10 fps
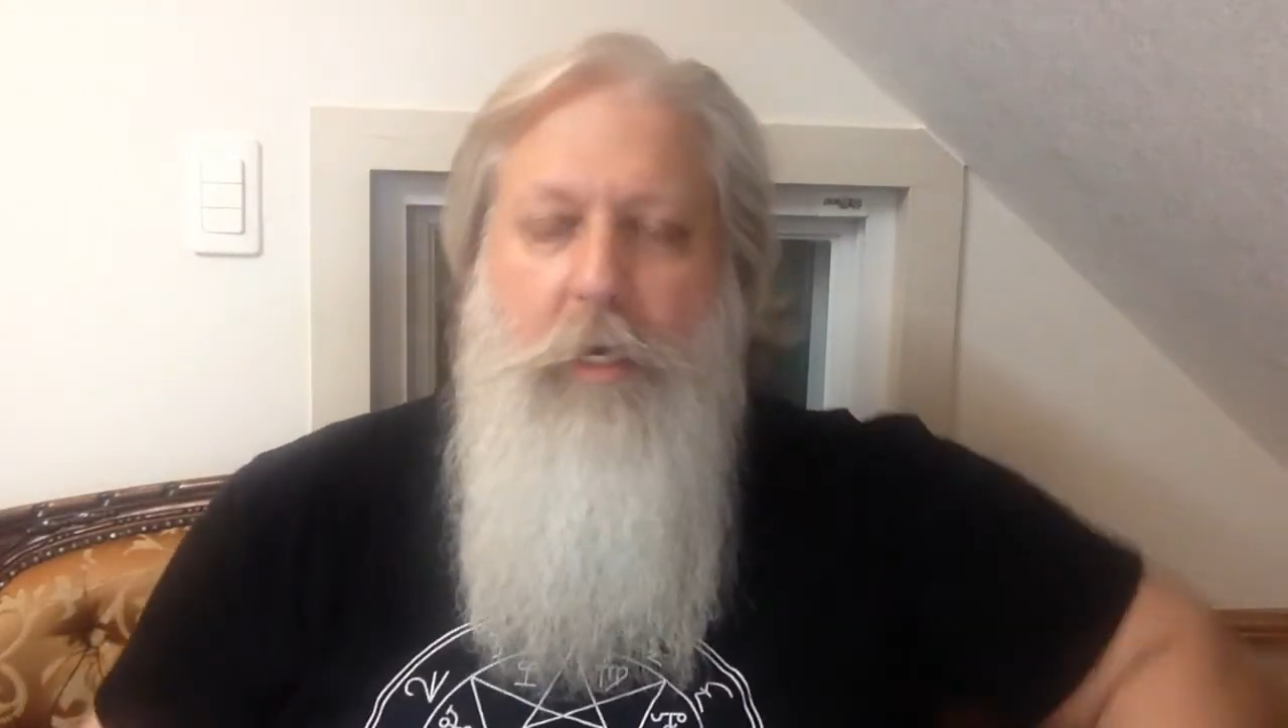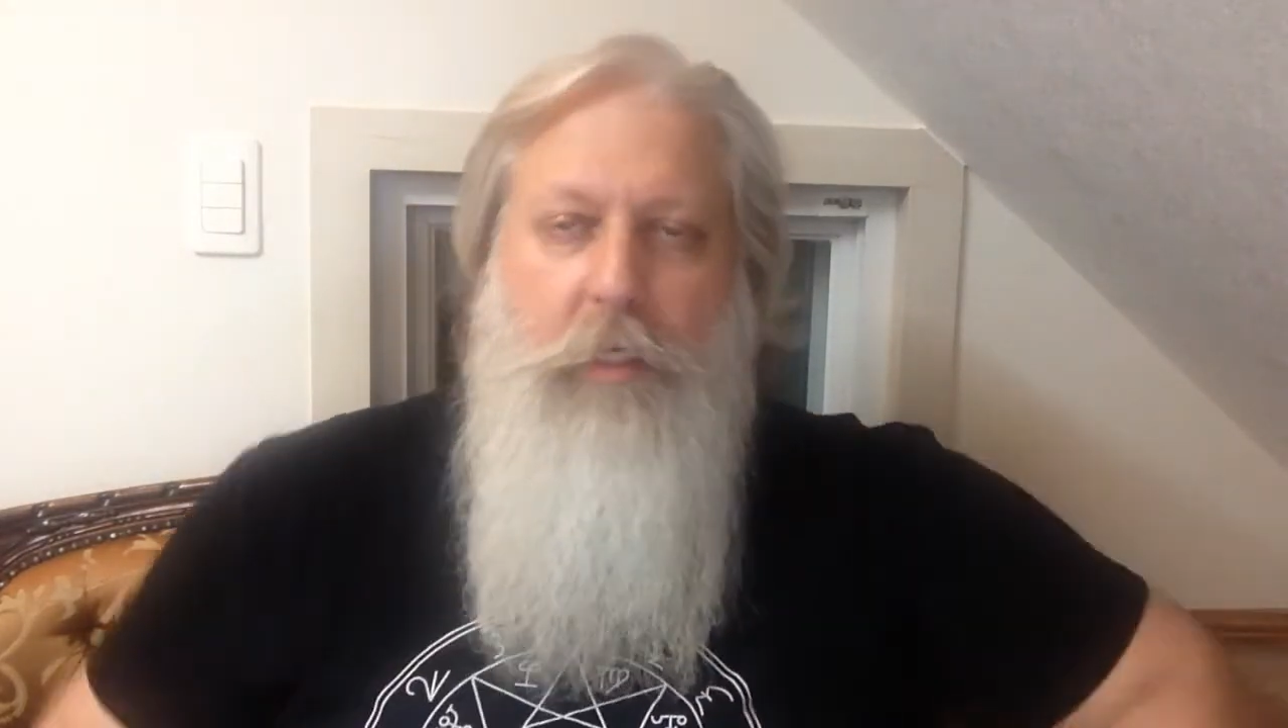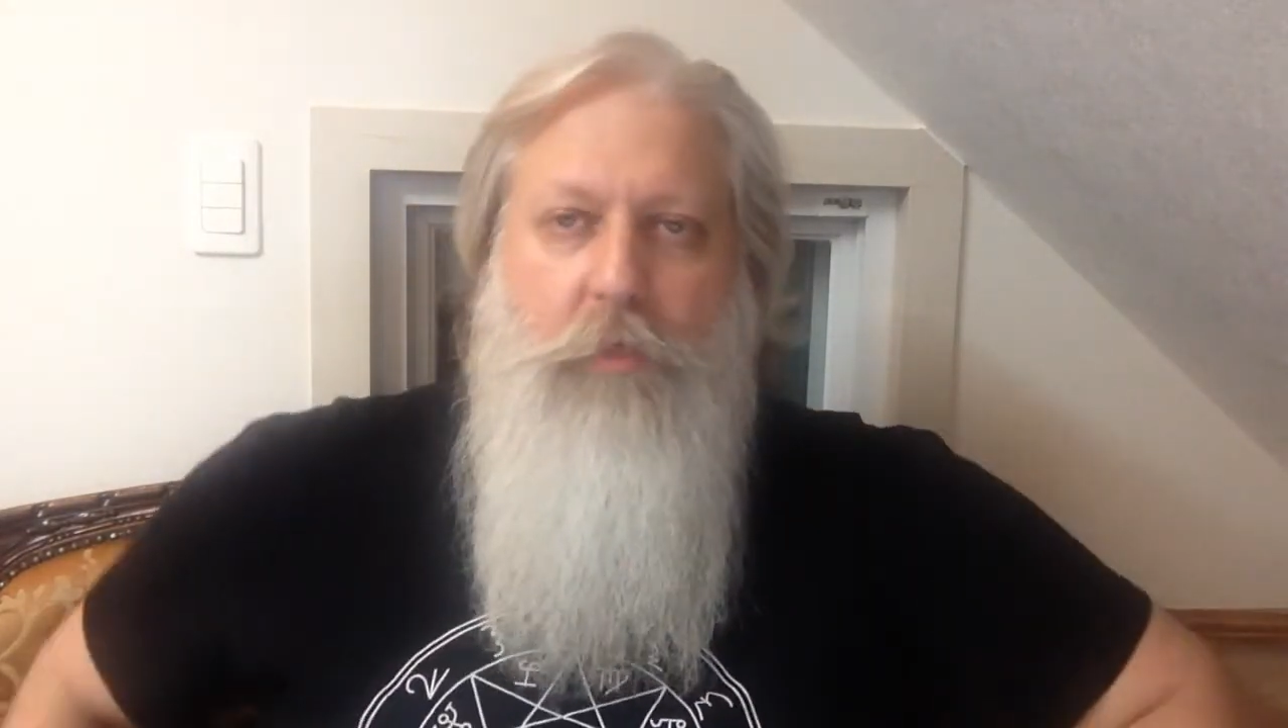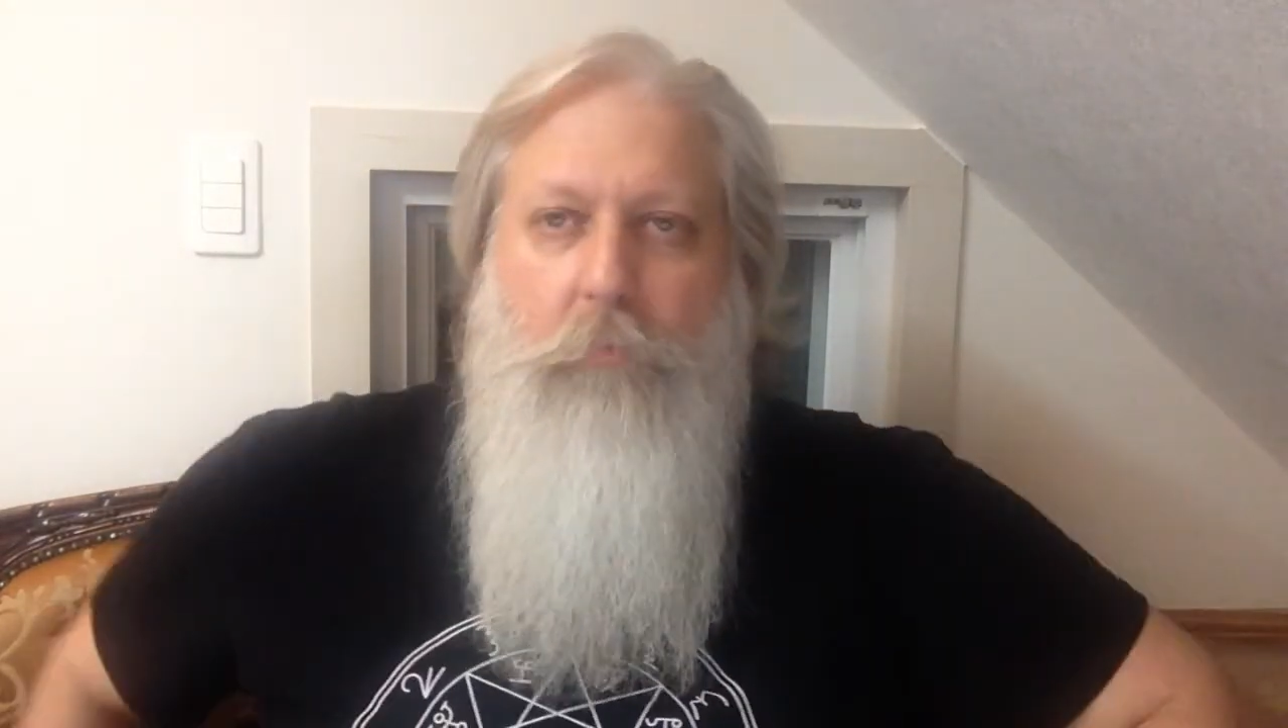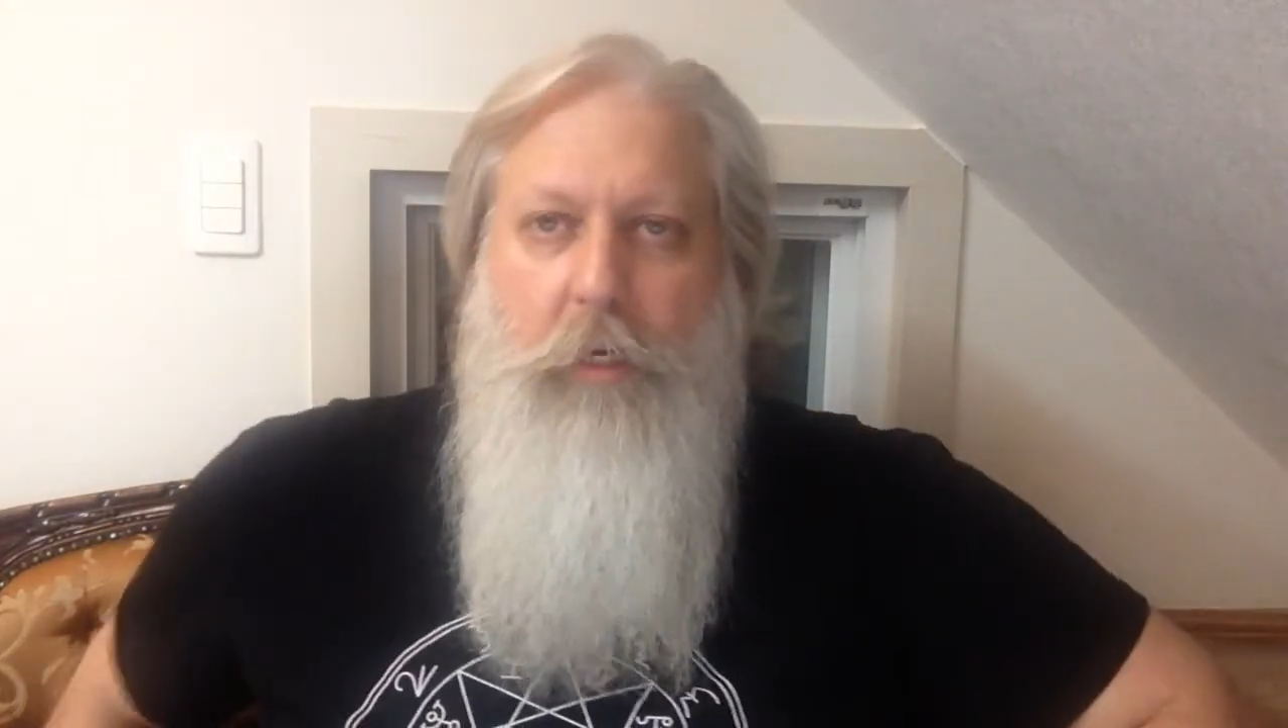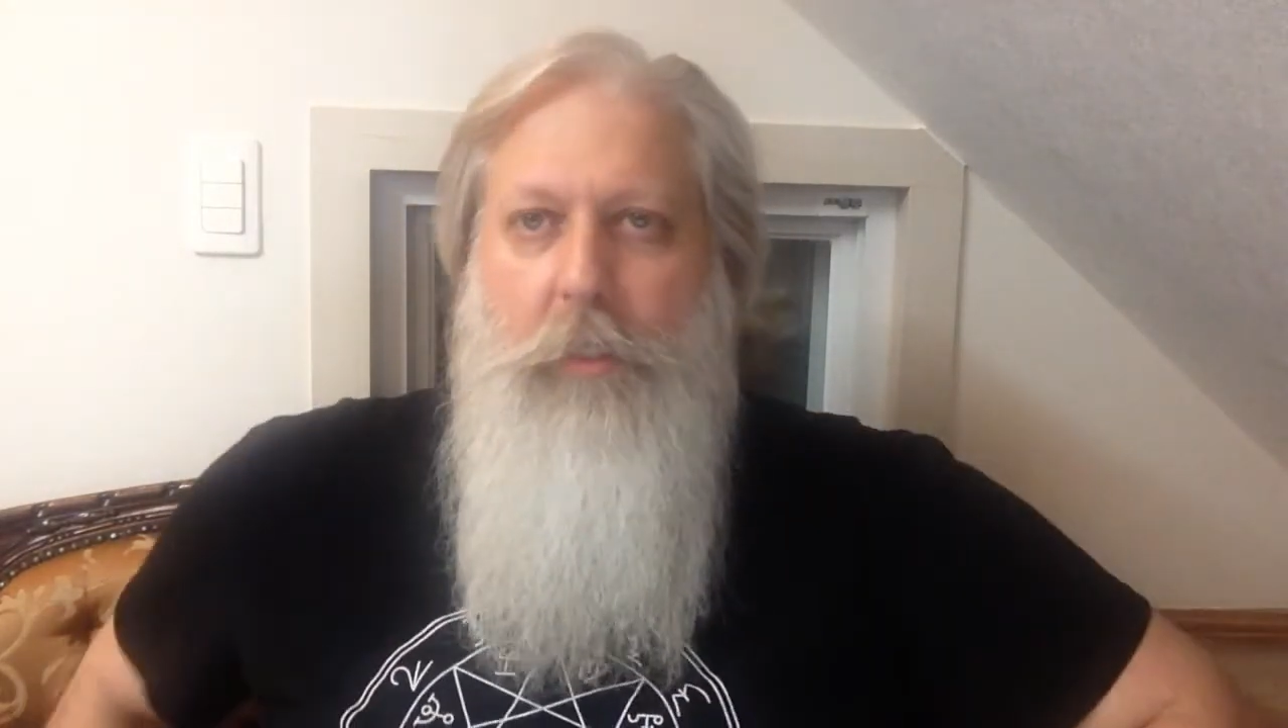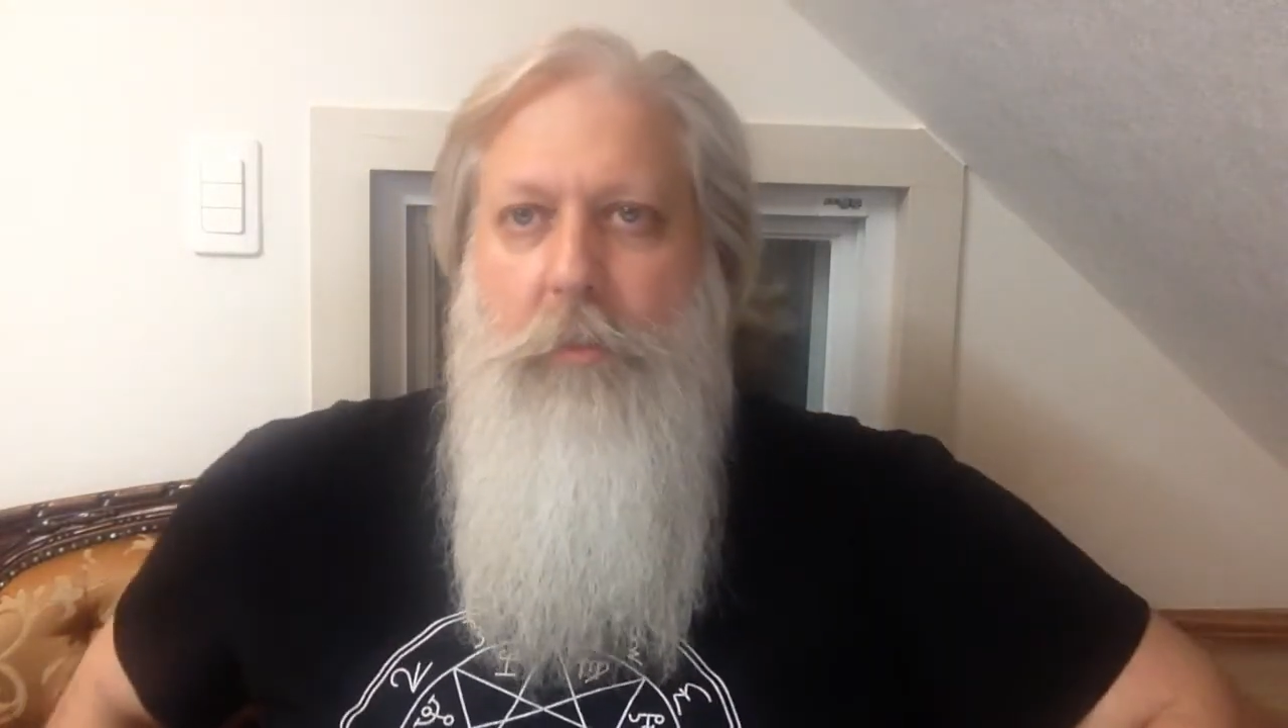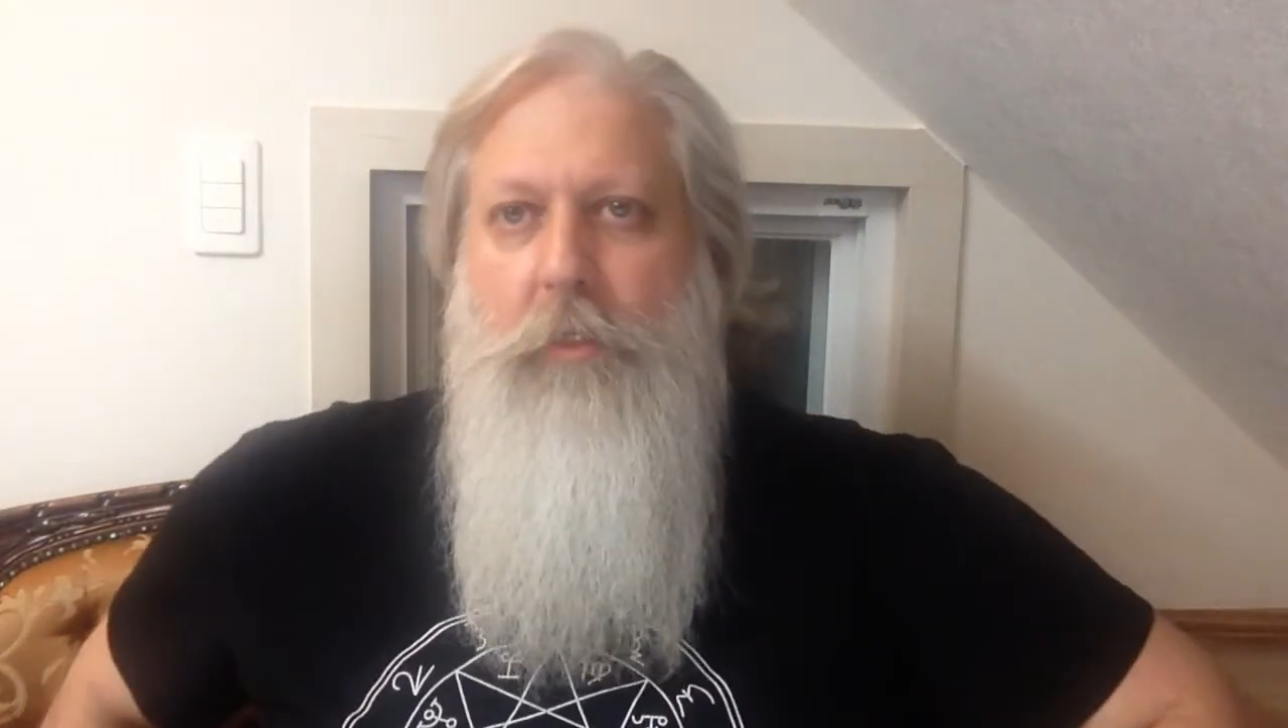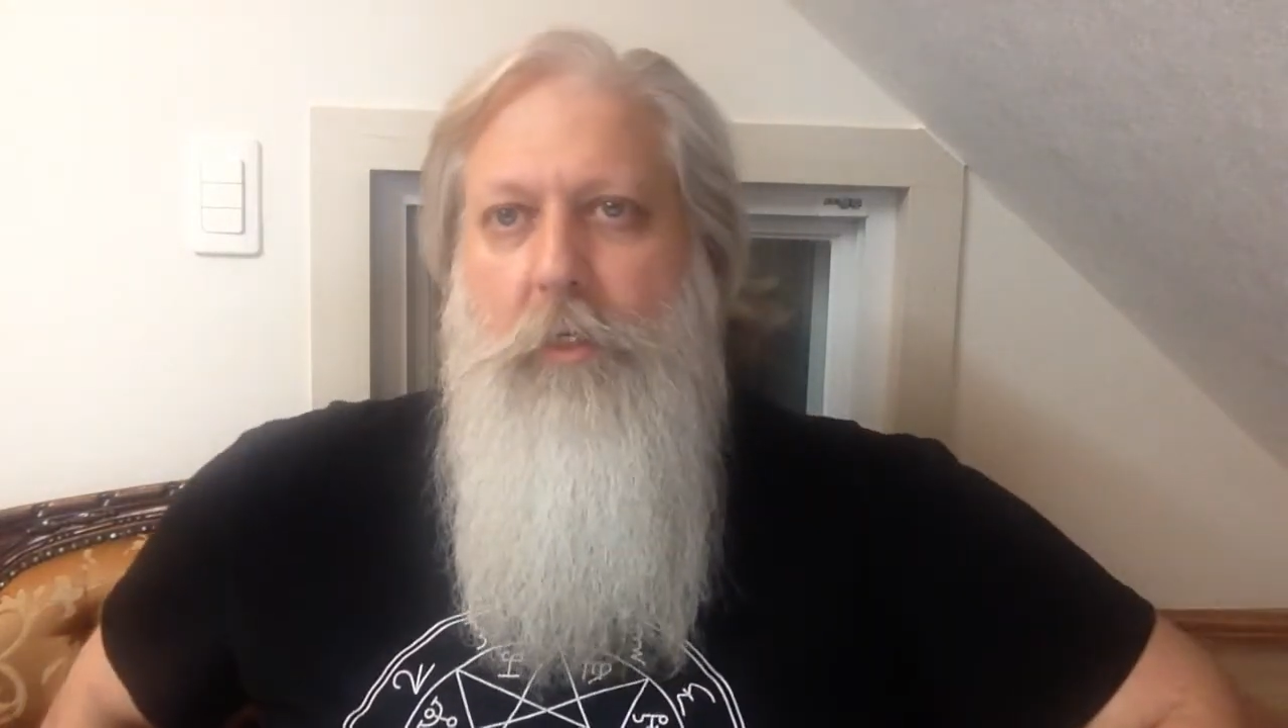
estimated